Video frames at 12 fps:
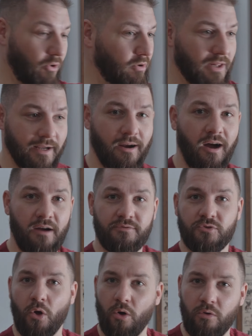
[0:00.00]
don't click
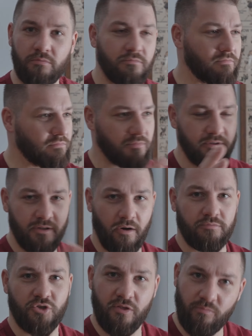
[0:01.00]
off, don't, you
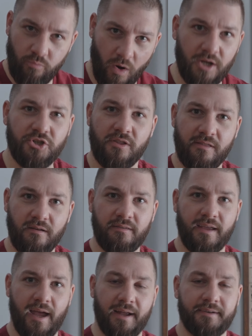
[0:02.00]
know, just watch this till
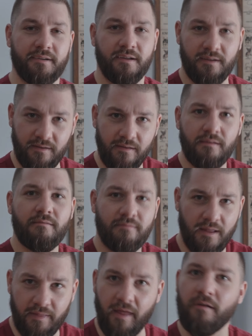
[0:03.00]
the end,
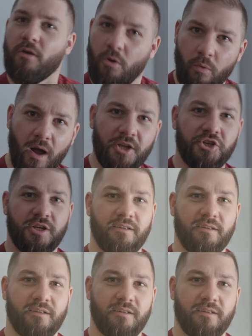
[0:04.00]
and then go watch